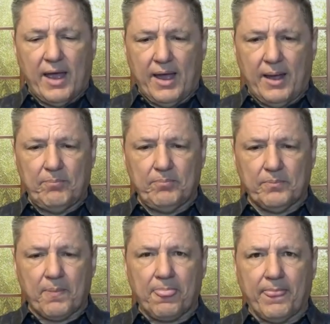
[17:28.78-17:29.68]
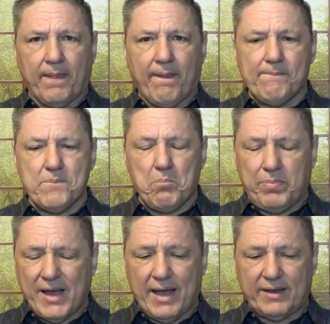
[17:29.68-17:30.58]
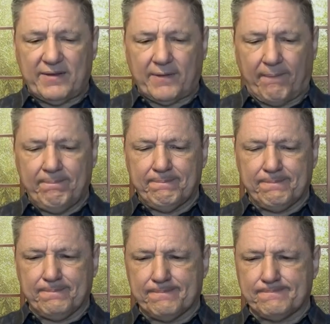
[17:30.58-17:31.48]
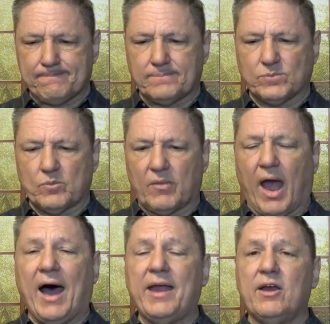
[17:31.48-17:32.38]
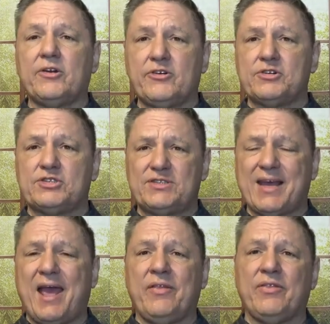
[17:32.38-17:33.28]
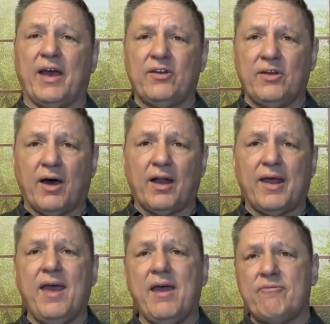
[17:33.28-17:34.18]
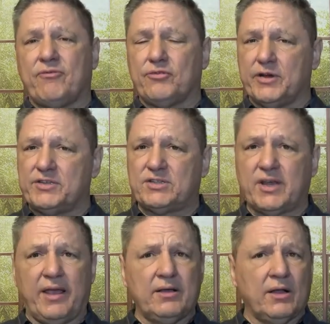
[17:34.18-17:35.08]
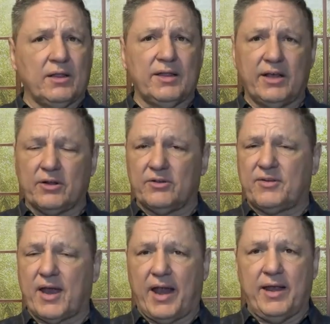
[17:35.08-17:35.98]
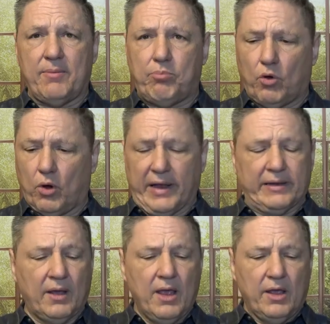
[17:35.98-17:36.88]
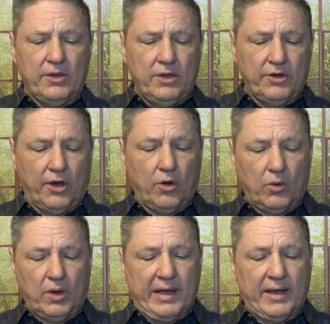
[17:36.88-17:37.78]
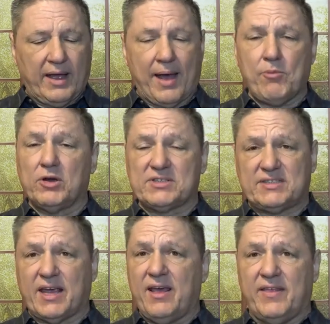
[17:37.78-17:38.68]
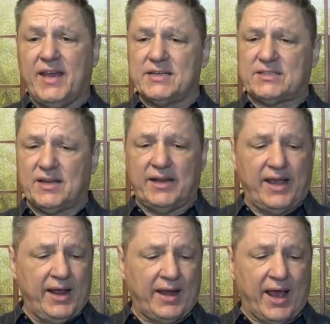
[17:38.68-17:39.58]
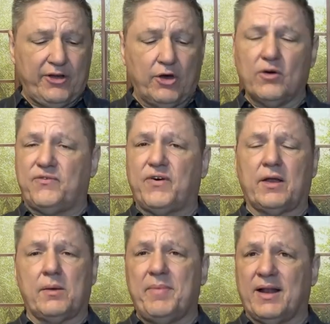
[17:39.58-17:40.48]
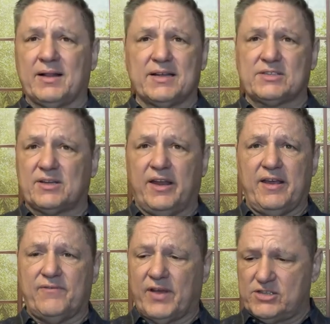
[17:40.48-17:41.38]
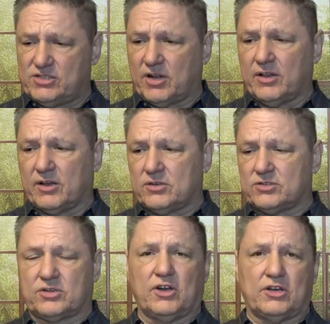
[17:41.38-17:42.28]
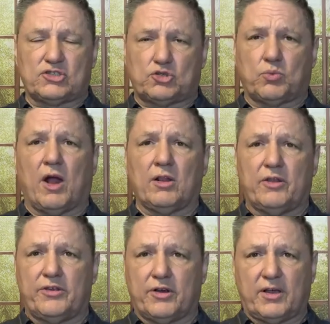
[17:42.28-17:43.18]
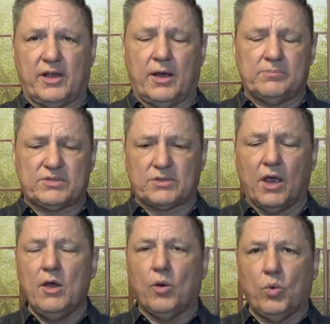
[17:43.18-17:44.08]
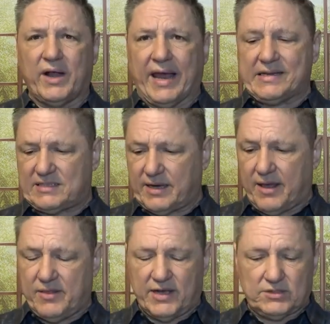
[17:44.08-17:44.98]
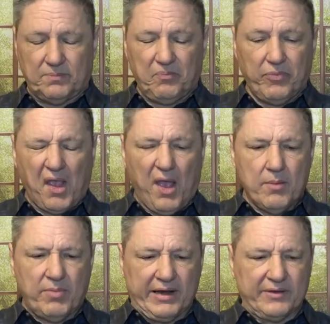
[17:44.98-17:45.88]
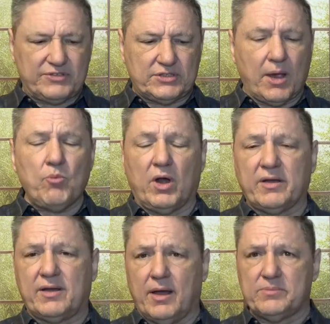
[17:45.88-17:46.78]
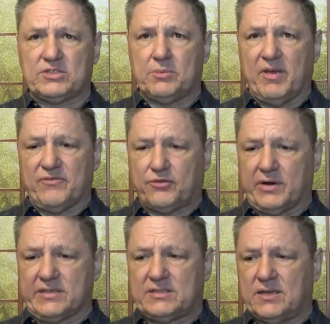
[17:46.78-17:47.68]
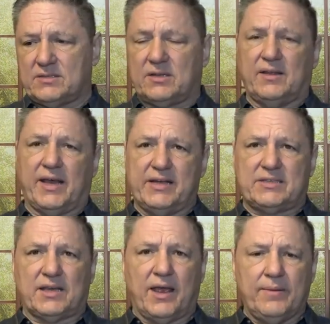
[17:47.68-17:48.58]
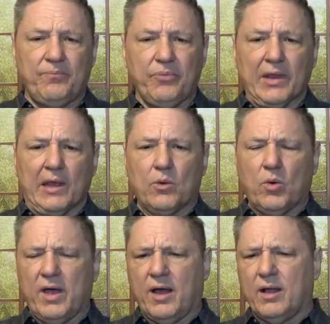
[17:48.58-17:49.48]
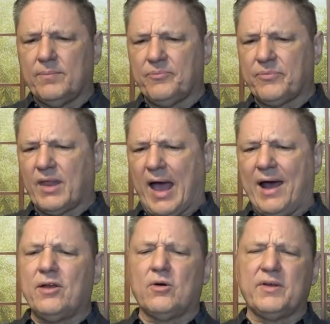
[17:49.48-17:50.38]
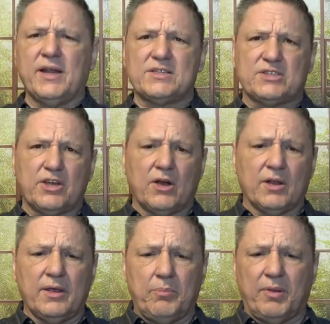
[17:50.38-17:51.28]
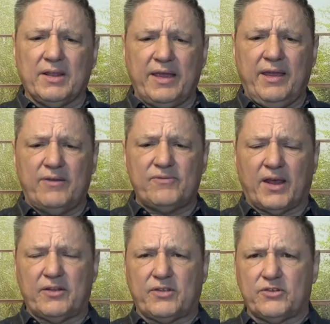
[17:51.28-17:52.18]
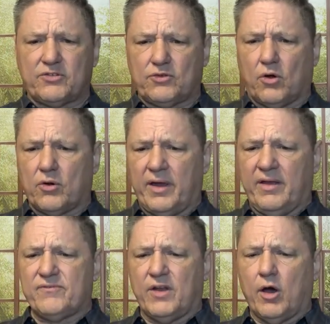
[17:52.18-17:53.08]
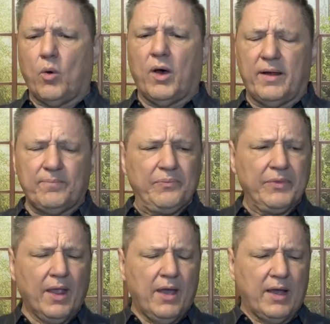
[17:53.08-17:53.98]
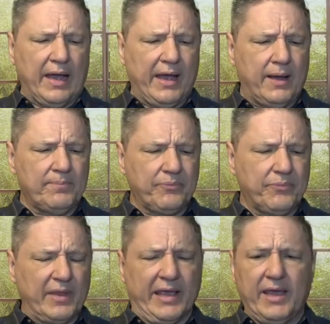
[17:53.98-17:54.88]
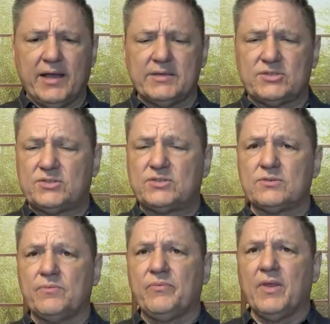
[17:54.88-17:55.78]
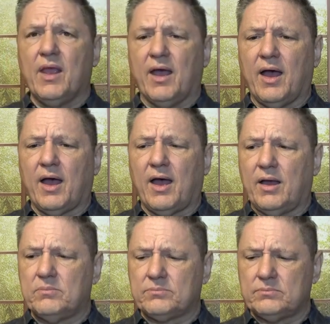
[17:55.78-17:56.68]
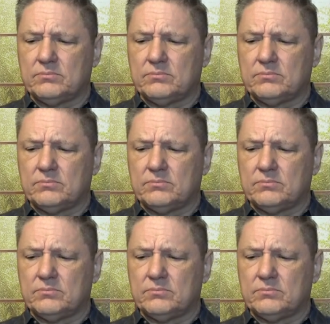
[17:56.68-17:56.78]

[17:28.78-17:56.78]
Um, but I understand that not every single little tiny point, you know, uh, I'm going to say this, and, and I know fundamentalists and evangelicals are going to swallow their gums when I say this. But if someone comes to me, for instance, and they say, well, I don't necessarily believe that the story of Noah uh, is um,